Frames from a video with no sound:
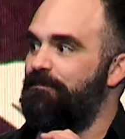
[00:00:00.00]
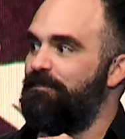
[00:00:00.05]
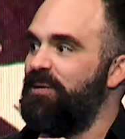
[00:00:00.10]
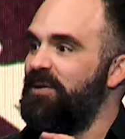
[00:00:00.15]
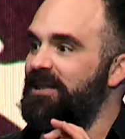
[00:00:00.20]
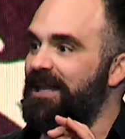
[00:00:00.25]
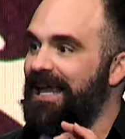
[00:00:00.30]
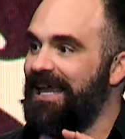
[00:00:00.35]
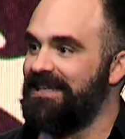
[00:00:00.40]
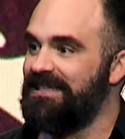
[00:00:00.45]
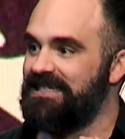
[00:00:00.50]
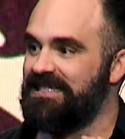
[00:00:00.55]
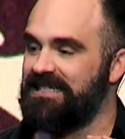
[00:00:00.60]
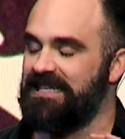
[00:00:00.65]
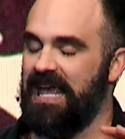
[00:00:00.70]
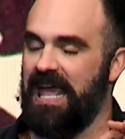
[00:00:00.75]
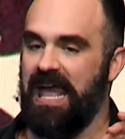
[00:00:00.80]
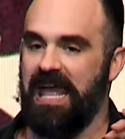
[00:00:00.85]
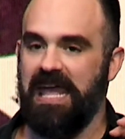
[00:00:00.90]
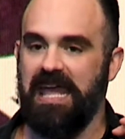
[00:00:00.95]
plants
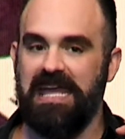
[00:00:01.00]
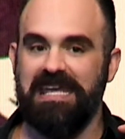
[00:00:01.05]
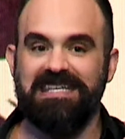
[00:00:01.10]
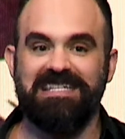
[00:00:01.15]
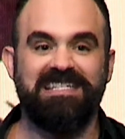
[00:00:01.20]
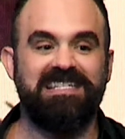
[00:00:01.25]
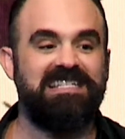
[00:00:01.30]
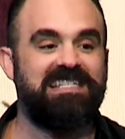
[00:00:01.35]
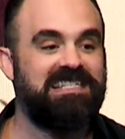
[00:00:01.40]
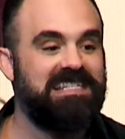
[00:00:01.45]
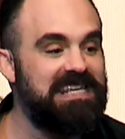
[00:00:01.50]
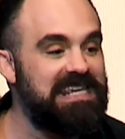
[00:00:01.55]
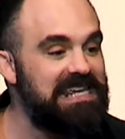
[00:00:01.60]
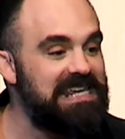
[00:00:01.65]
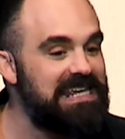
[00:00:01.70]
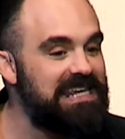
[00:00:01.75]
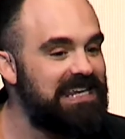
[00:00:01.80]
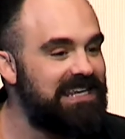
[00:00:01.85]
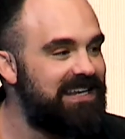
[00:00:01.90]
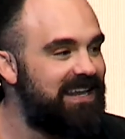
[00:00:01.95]
a
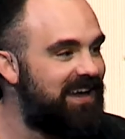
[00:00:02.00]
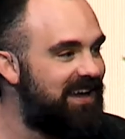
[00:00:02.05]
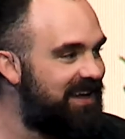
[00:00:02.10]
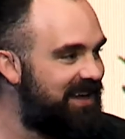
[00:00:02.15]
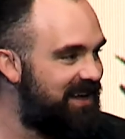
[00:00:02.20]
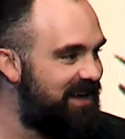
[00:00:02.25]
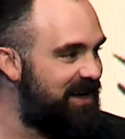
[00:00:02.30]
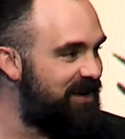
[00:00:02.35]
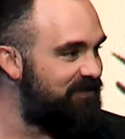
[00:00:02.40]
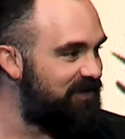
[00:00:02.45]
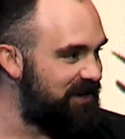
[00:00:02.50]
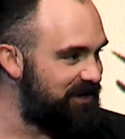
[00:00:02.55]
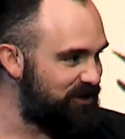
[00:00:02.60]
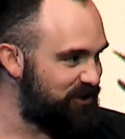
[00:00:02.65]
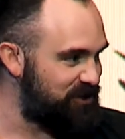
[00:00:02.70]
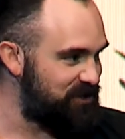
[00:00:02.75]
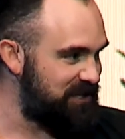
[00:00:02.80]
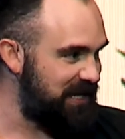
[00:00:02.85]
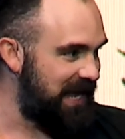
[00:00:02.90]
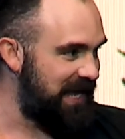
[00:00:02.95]
seed of
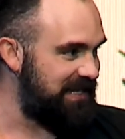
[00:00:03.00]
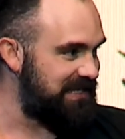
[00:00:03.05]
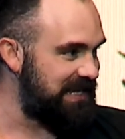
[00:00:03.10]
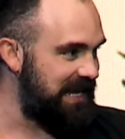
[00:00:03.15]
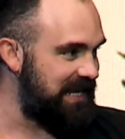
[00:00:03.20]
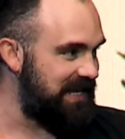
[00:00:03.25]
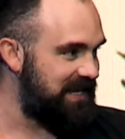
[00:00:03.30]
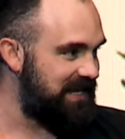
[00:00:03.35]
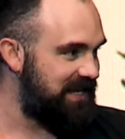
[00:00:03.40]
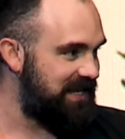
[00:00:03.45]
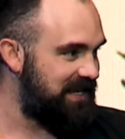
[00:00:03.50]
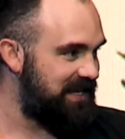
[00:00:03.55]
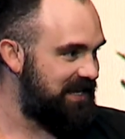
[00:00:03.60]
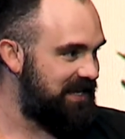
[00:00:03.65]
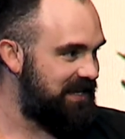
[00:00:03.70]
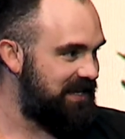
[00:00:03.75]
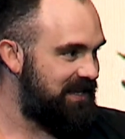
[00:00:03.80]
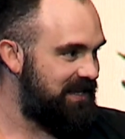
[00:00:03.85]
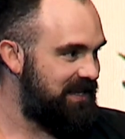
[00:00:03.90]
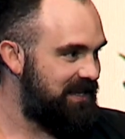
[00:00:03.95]
understanding
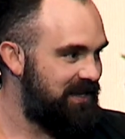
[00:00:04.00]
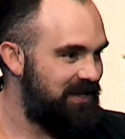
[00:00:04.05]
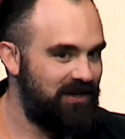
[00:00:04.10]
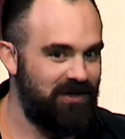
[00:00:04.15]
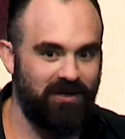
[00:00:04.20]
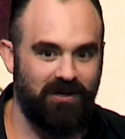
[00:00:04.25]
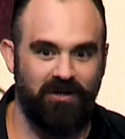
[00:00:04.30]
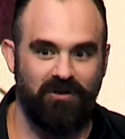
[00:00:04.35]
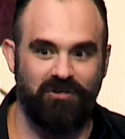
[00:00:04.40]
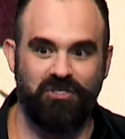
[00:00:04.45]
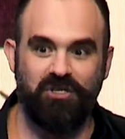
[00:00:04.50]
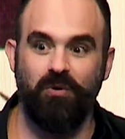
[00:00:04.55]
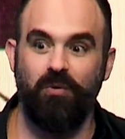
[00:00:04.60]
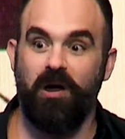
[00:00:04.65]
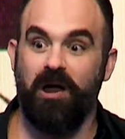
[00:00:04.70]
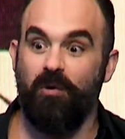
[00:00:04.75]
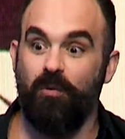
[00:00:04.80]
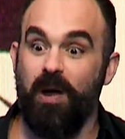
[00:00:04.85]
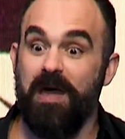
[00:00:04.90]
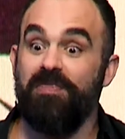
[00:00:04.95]
to
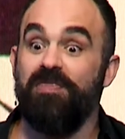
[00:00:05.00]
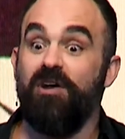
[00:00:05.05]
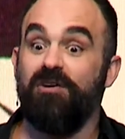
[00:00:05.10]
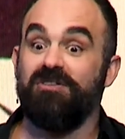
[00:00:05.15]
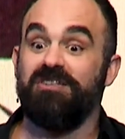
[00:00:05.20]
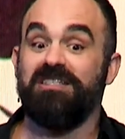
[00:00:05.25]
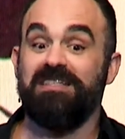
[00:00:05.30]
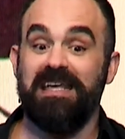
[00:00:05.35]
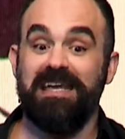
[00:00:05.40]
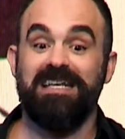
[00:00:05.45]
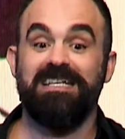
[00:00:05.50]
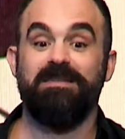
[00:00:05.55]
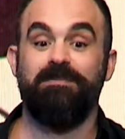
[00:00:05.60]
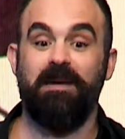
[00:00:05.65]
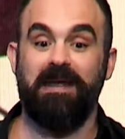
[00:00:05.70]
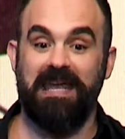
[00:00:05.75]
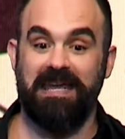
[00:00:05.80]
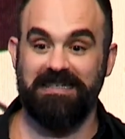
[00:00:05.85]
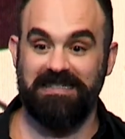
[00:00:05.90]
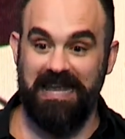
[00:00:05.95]
where when those things
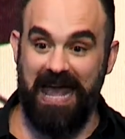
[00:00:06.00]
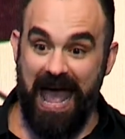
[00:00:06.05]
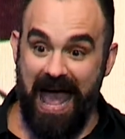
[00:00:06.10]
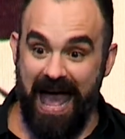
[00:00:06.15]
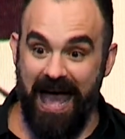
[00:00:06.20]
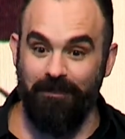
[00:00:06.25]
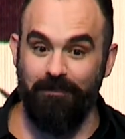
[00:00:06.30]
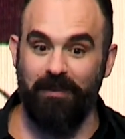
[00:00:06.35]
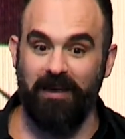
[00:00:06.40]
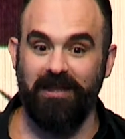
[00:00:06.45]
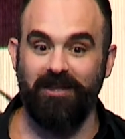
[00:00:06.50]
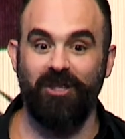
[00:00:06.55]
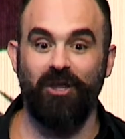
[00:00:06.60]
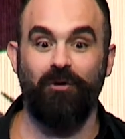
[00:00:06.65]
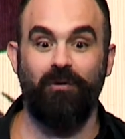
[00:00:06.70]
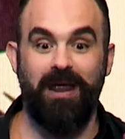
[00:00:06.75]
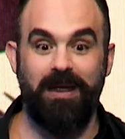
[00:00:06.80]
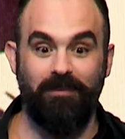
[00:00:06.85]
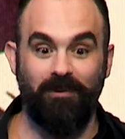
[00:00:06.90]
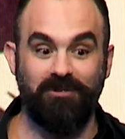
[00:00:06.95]
begin to happen, you're
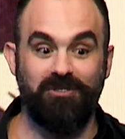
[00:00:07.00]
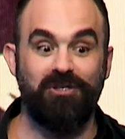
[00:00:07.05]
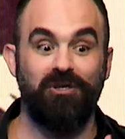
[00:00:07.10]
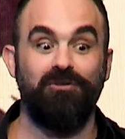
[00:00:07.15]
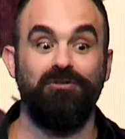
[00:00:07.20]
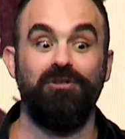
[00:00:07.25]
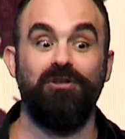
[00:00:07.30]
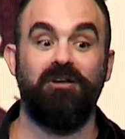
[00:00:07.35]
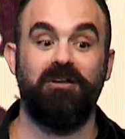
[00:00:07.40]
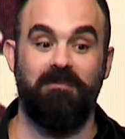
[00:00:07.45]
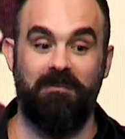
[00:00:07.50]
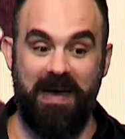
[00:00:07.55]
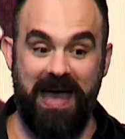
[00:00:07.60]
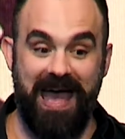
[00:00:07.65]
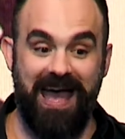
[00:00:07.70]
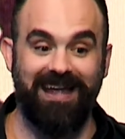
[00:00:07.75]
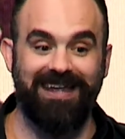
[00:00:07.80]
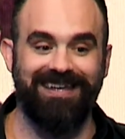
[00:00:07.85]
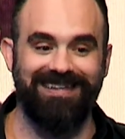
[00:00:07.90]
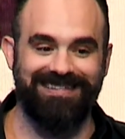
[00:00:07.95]
able to look
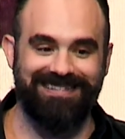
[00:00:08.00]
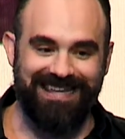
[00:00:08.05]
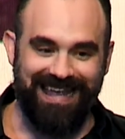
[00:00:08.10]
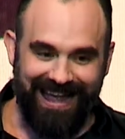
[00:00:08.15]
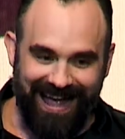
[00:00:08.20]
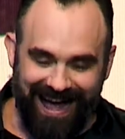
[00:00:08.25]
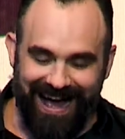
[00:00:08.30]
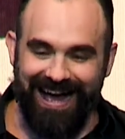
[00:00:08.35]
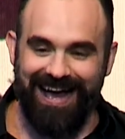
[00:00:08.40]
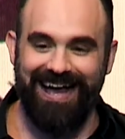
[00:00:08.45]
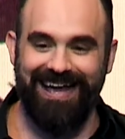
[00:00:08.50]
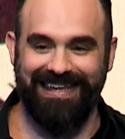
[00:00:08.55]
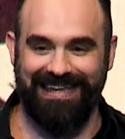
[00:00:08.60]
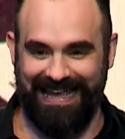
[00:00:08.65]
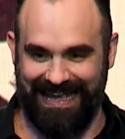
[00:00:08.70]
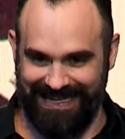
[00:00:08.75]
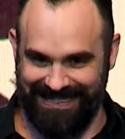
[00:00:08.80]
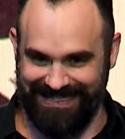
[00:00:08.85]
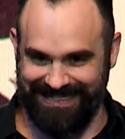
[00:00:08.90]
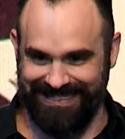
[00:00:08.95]
back and say, ah,
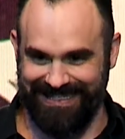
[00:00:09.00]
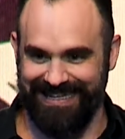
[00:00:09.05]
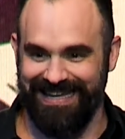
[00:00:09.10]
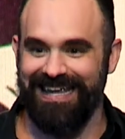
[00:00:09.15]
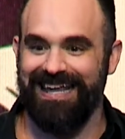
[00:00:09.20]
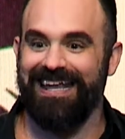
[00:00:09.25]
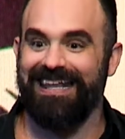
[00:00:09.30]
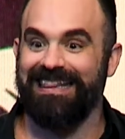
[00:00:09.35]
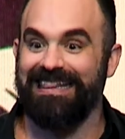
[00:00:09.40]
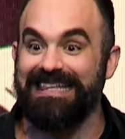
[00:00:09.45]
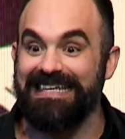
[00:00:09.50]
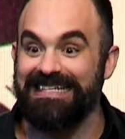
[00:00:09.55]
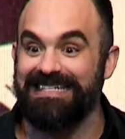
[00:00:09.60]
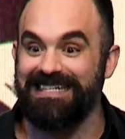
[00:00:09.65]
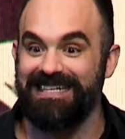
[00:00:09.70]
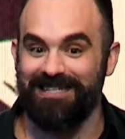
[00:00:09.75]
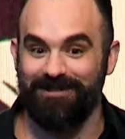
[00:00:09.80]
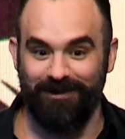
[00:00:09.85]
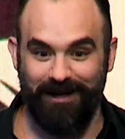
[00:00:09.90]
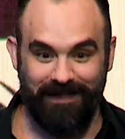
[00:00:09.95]
yes, this
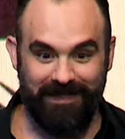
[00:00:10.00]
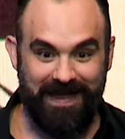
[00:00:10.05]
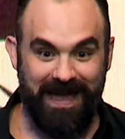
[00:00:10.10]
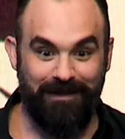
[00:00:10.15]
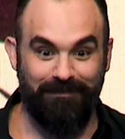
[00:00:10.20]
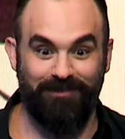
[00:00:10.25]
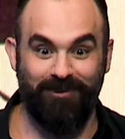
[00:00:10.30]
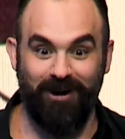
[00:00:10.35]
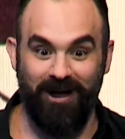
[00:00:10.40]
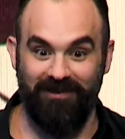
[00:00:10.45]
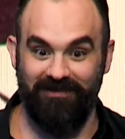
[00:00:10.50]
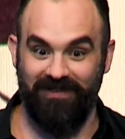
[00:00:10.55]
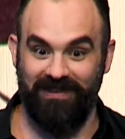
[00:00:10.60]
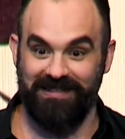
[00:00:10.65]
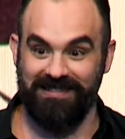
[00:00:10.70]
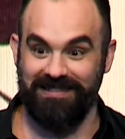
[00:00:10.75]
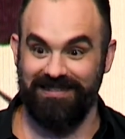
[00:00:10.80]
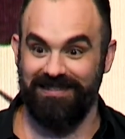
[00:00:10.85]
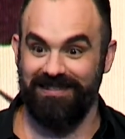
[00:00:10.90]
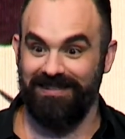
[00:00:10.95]
is what that
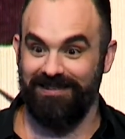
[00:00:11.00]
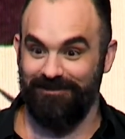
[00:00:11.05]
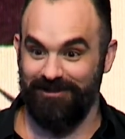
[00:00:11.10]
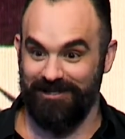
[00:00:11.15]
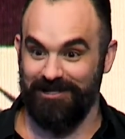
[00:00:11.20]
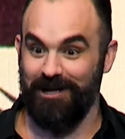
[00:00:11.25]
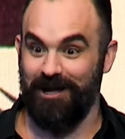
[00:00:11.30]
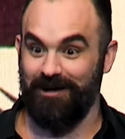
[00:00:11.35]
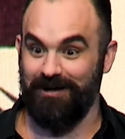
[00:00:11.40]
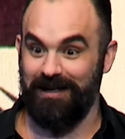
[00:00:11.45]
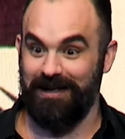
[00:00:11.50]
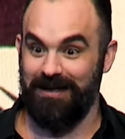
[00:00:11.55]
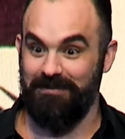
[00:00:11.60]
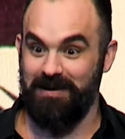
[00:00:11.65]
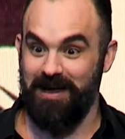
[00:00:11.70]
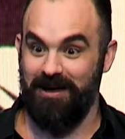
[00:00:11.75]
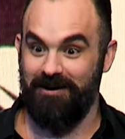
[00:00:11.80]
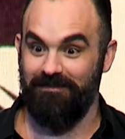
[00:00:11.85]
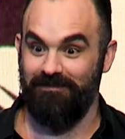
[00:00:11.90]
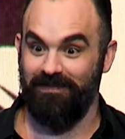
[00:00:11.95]
prophet was talking
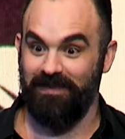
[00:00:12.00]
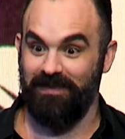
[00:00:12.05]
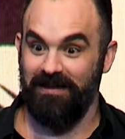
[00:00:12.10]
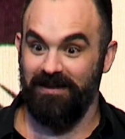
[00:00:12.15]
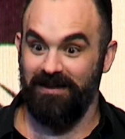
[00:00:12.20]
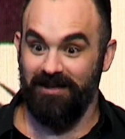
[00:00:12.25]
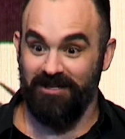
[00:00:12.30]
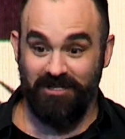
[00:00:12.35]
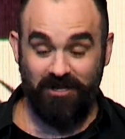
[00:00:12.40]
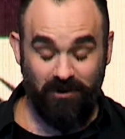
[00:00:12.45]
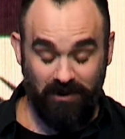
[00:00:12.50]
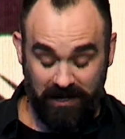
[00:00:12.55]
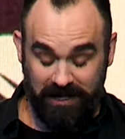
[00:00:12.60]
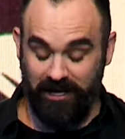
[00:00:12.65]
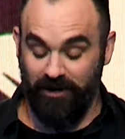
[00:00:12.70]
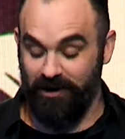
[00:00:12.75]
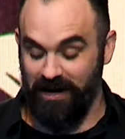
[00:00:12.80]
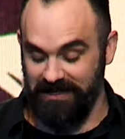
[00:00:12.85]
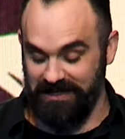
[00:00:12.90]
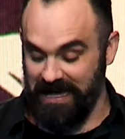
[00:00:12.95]
about. So
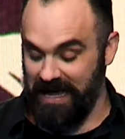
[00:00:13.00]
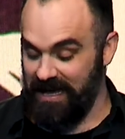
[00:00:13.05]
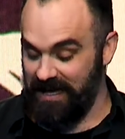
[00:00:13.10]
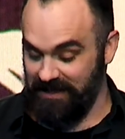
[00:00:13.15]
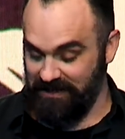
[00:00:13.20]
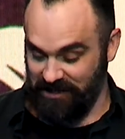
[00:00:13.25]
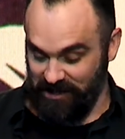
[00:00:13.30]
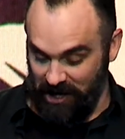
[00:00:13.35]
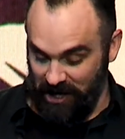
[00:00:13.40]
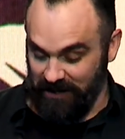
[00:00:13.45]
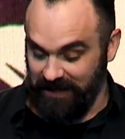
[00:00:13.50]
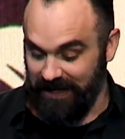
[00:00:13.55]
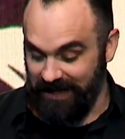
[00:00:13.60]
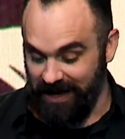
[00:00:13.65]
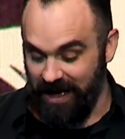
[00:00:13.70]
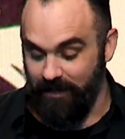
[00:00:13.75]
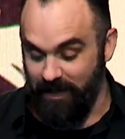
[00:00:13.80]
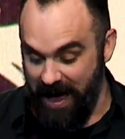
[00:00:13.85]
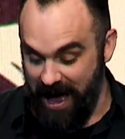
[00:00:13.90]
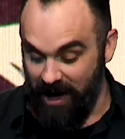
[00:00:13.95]
here Isaiah is talking
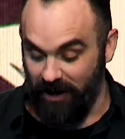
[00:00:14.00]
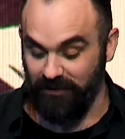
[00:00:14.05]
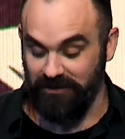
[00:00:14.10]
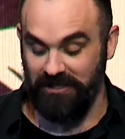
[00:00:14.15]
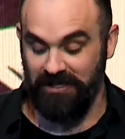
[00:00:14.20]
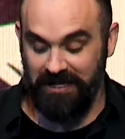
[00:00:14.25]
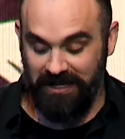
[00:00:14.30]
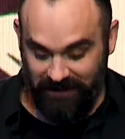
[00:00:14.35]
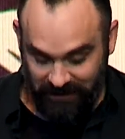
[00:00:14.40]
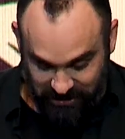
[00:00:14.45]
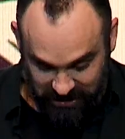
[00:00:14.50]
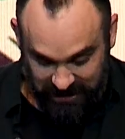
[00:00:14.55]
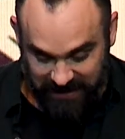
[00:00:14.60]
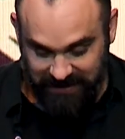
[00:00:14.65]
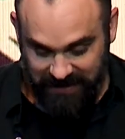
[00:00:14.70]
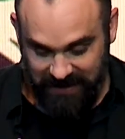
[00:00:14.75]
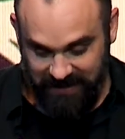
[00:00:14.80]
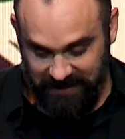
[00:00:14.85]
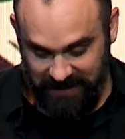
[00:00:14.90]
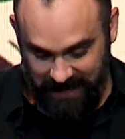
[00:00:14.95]
about
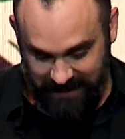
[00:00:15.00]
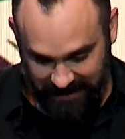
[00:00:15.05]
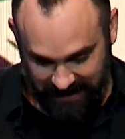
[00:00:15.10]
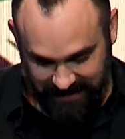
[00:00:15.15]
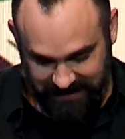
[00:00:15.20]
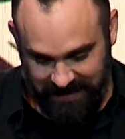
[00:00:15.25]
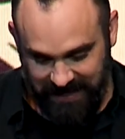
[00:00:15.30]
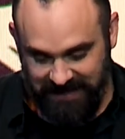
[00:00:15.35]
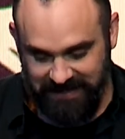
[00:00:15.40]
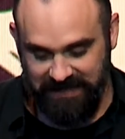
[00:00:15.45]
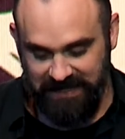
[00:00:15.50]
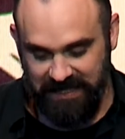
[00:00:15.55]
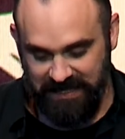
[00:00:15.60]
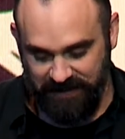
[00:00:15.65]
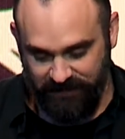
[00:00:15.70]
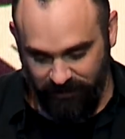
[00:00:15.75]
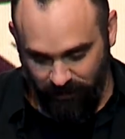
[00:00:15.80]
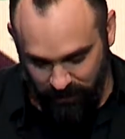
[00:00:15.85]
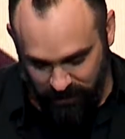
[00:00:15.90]
Jesus, and he says this, "For